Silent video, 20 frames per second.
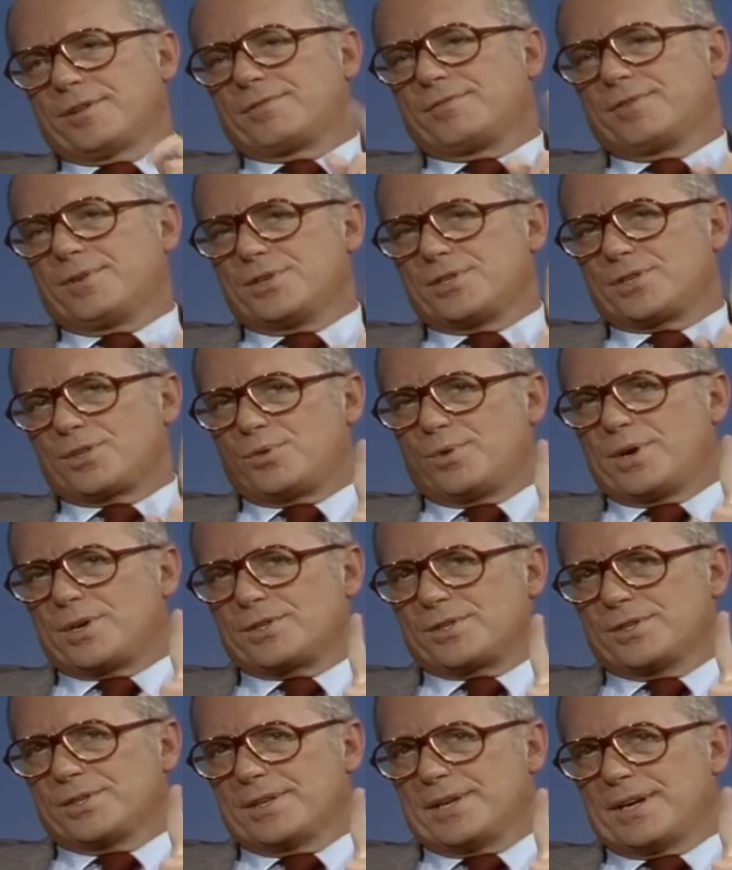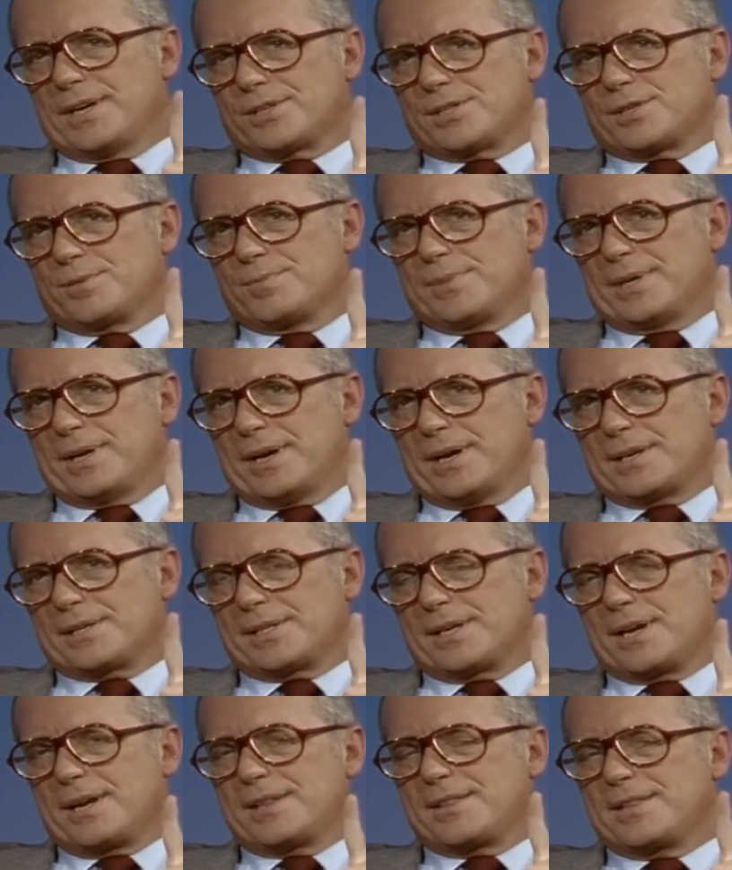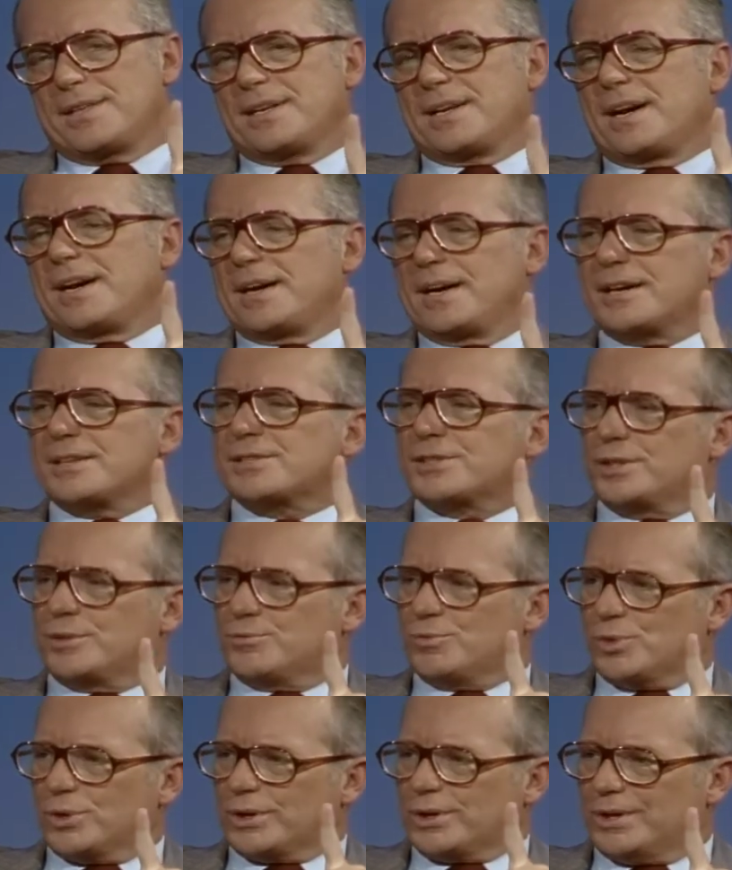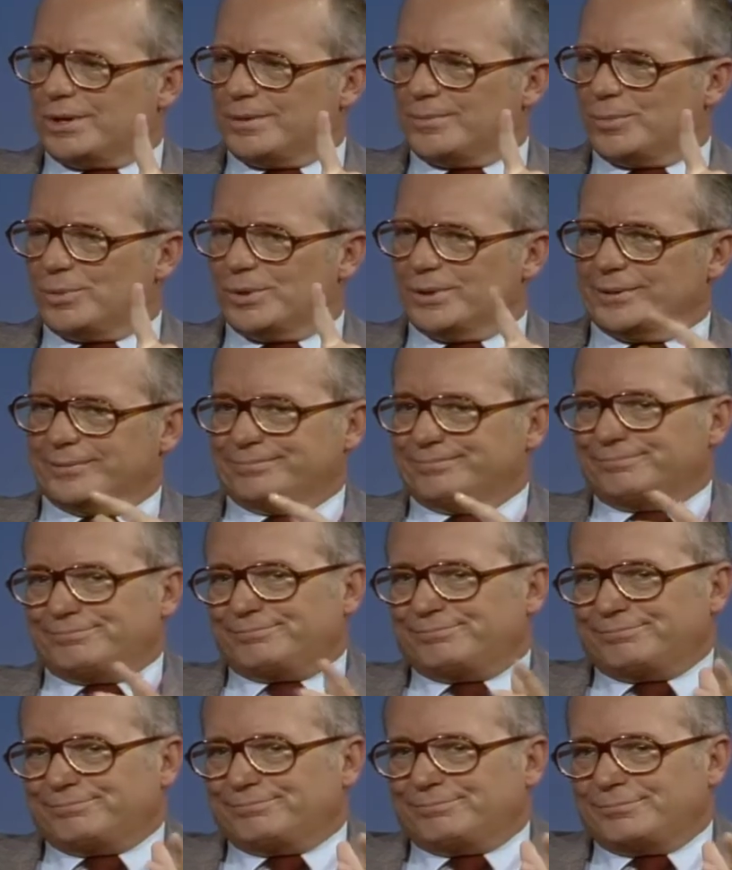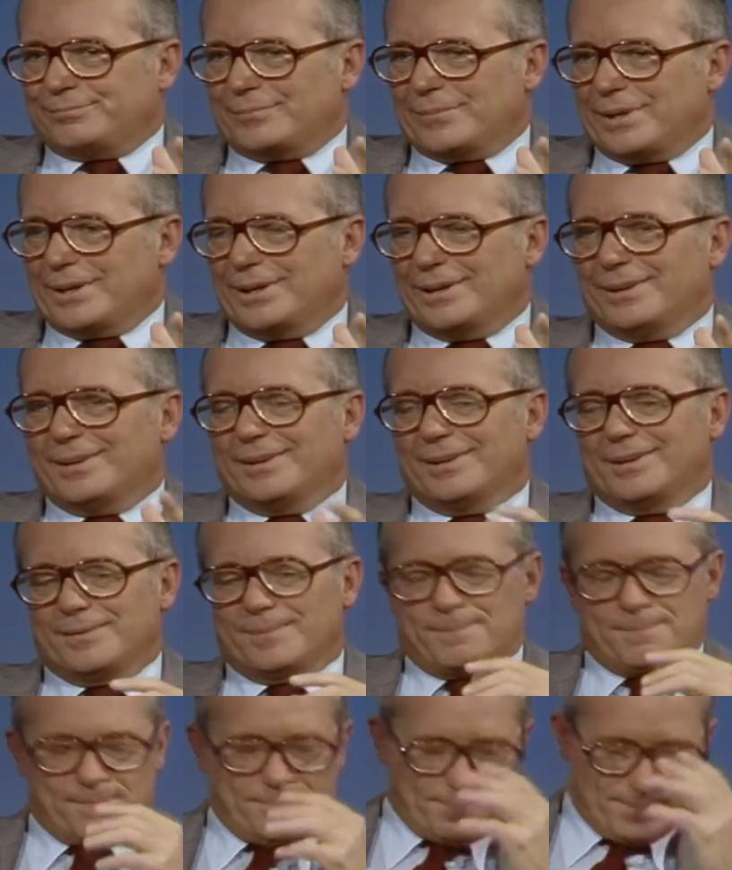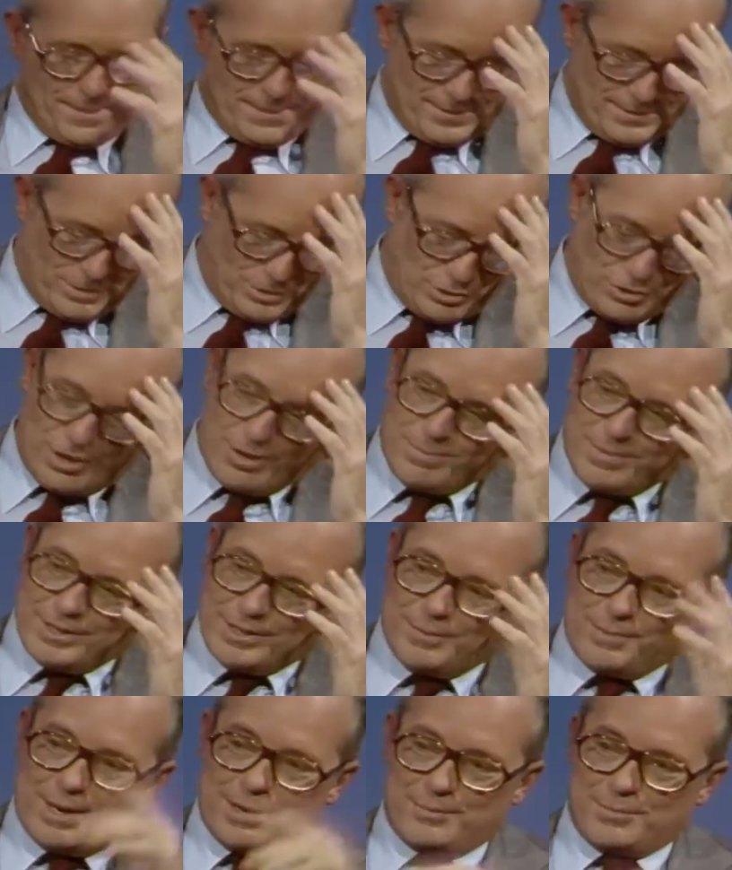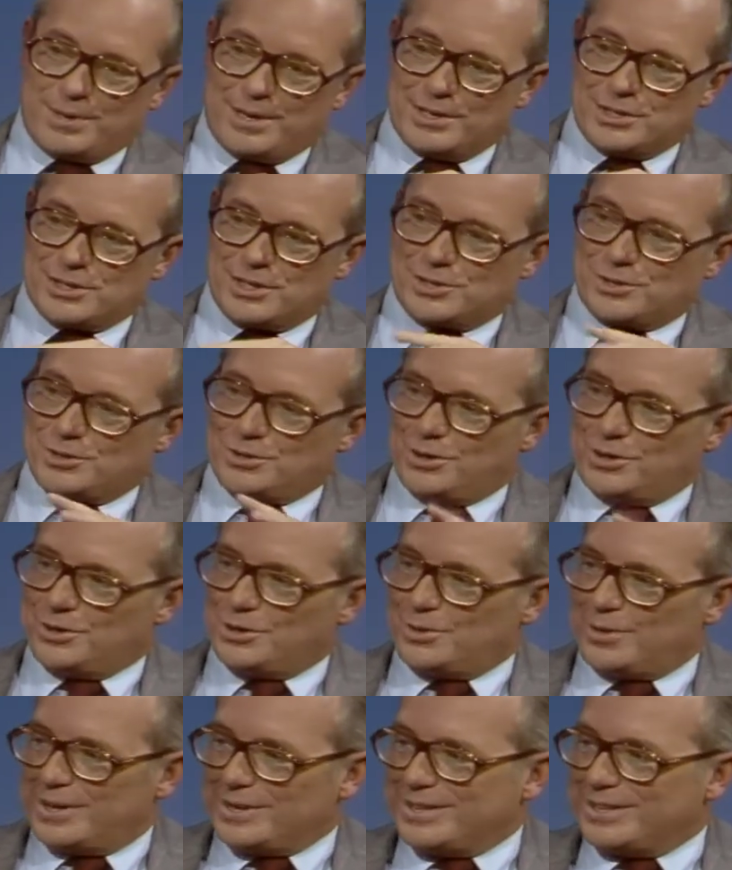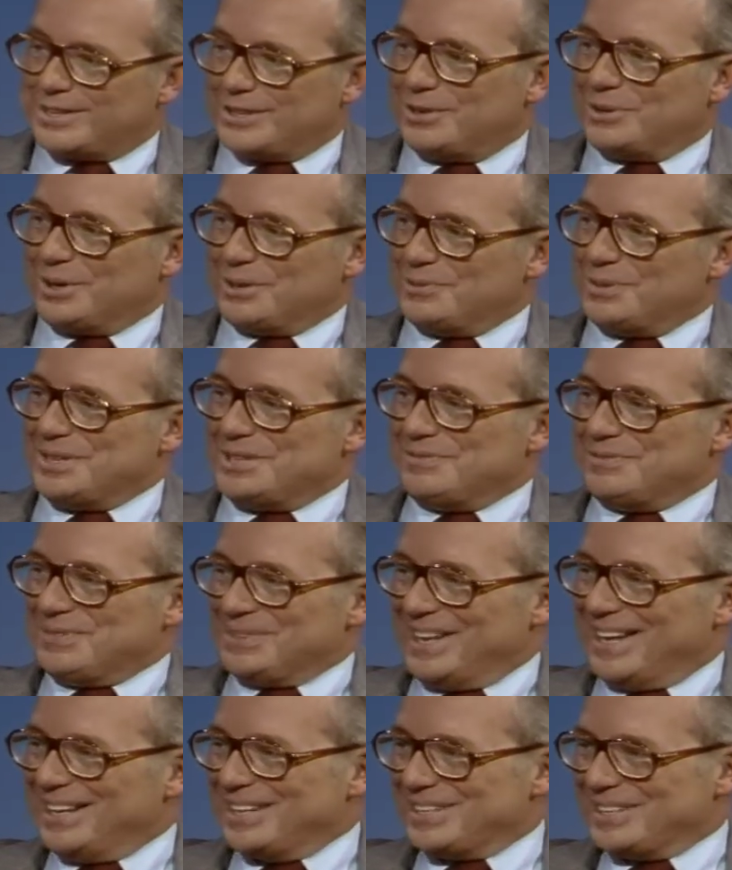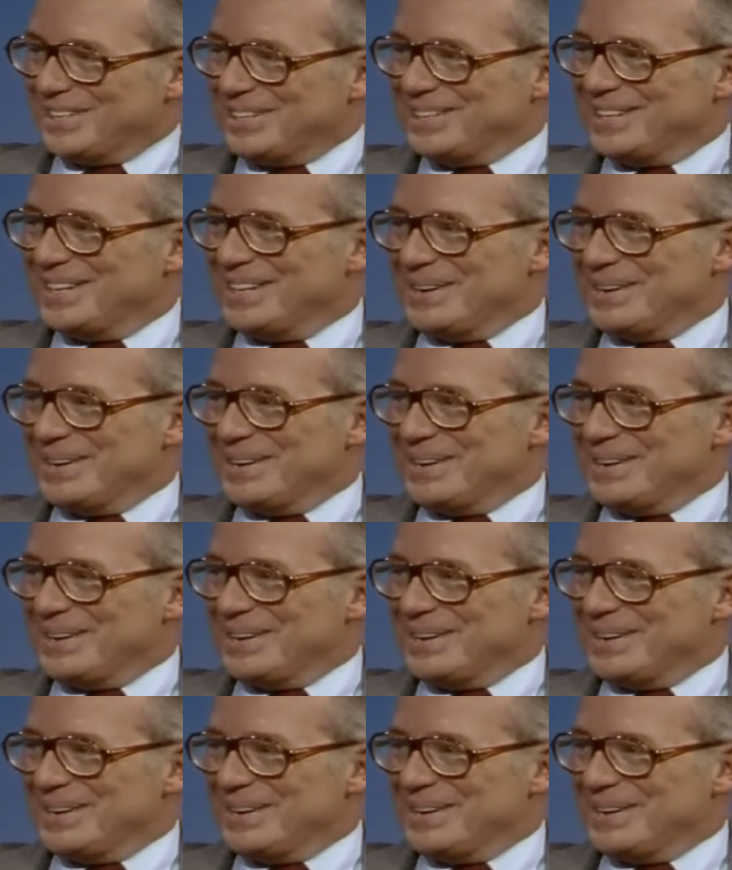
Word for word: The first question has to be asked, and I think I ask it more, more uh, sharply than my predecessor, although I think the only reason for that is that